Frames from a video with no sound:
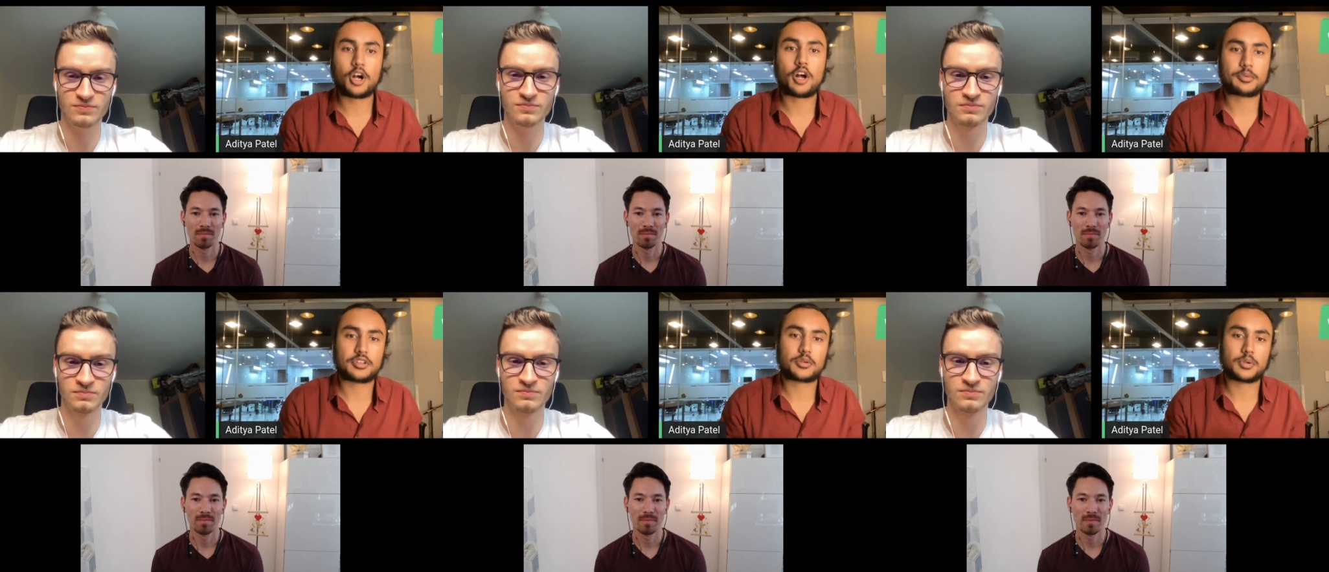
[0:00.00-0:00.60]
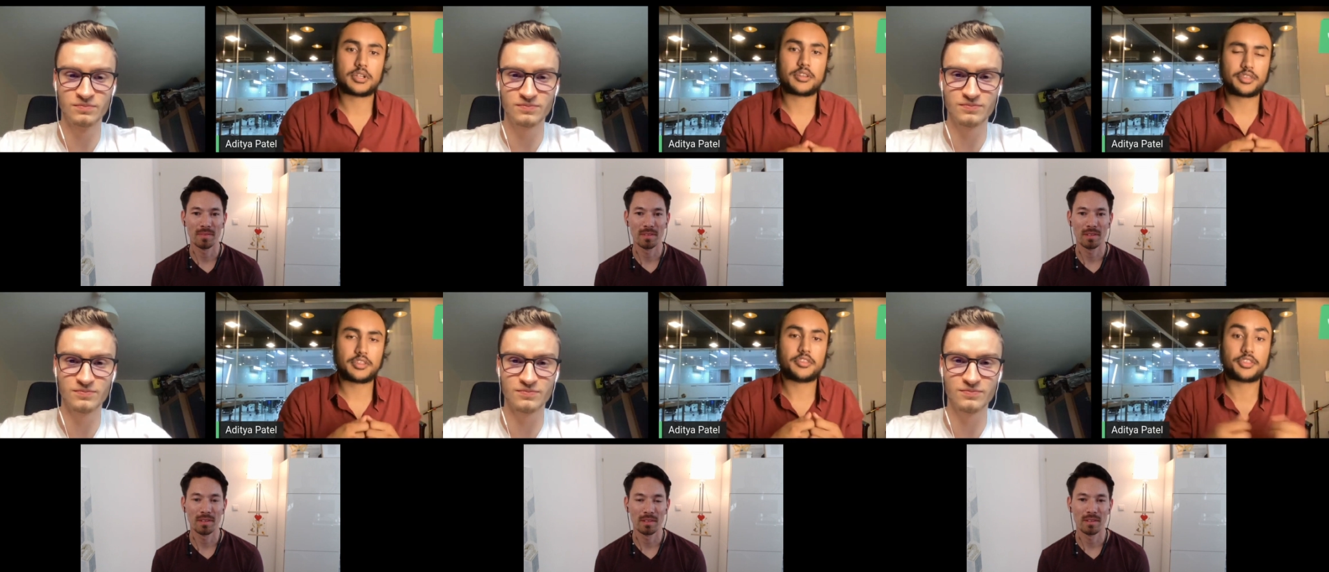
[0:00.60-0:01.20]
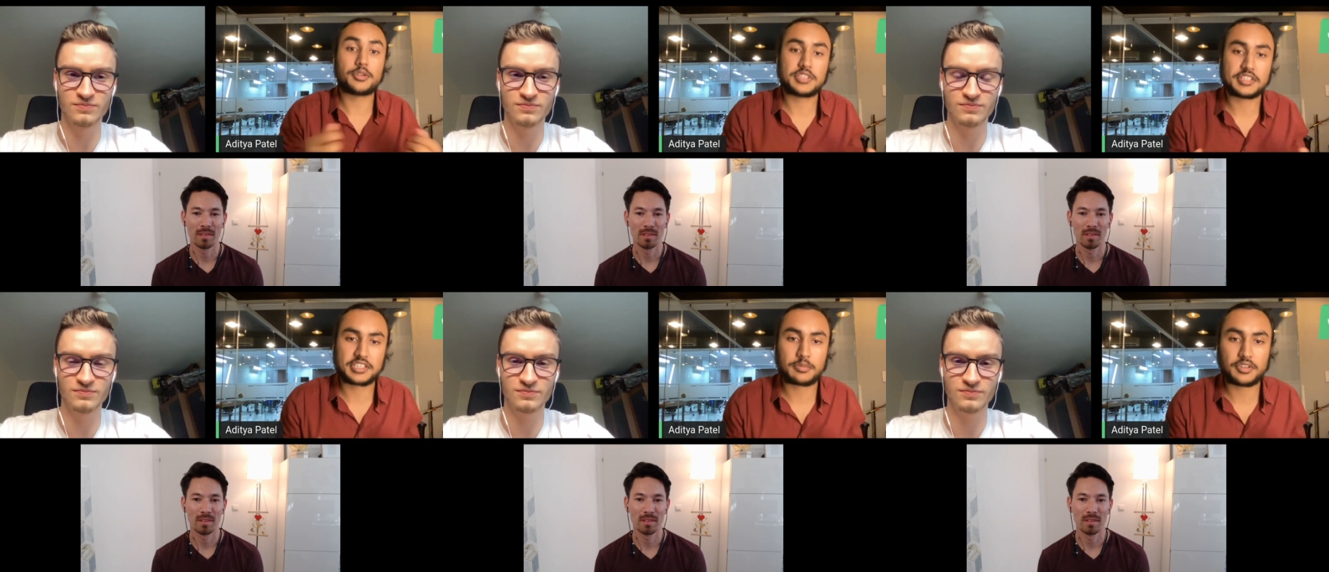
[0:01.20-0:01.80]
Speaker 1: popular with the
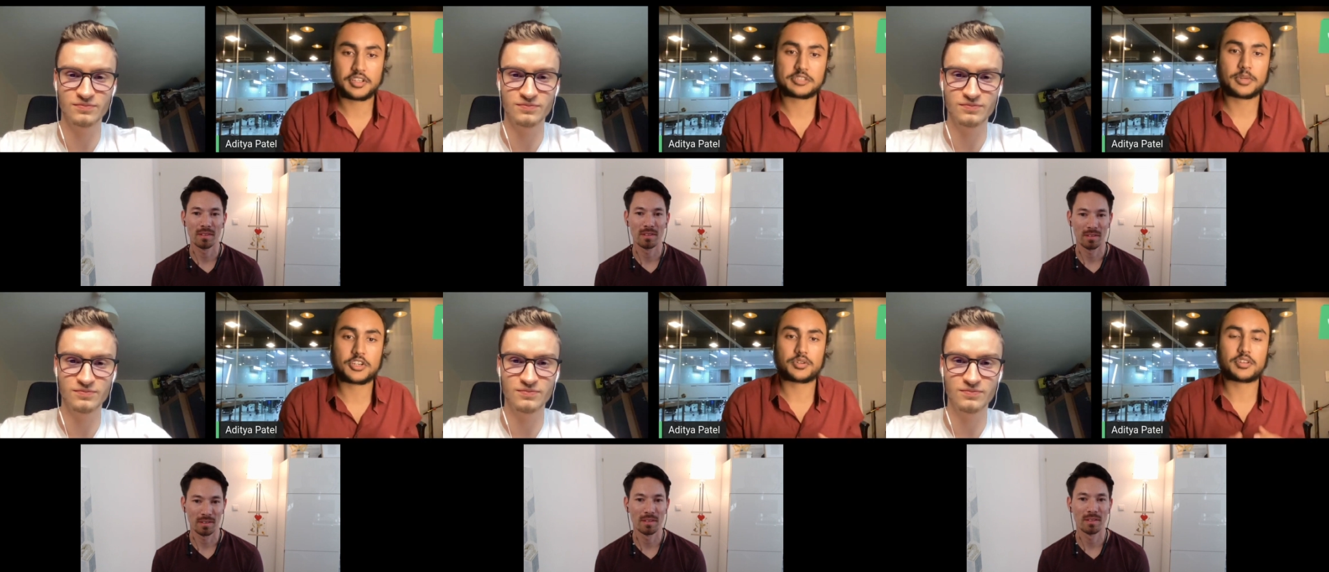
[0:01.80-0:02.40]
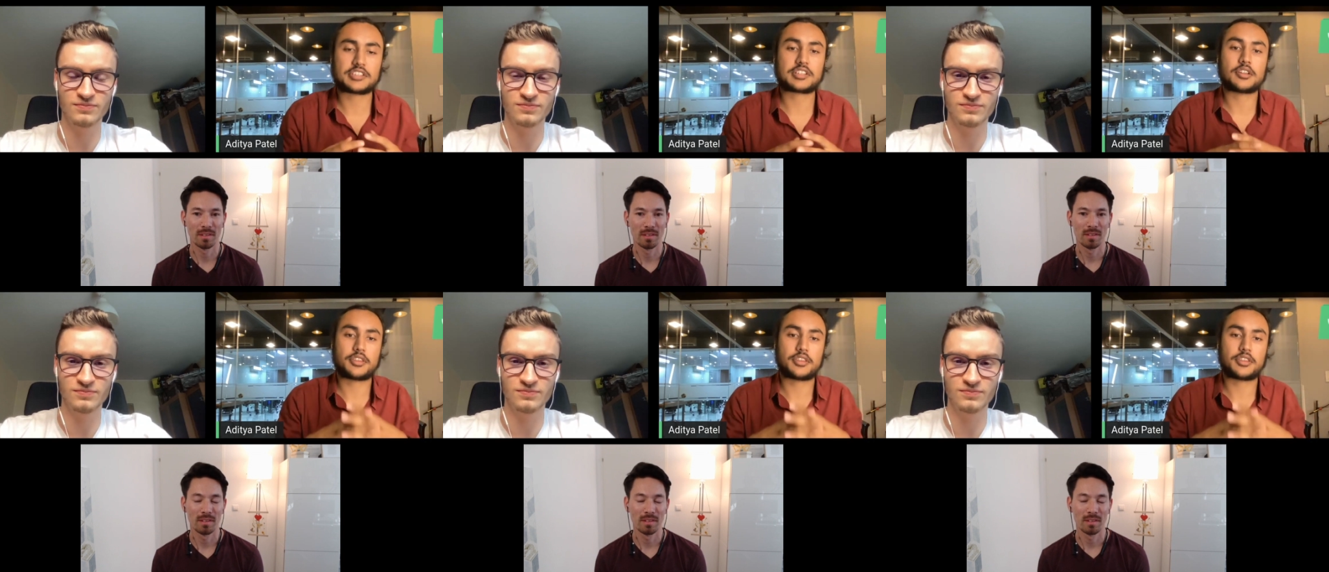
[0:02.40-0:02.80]
enthusiast community, especially that's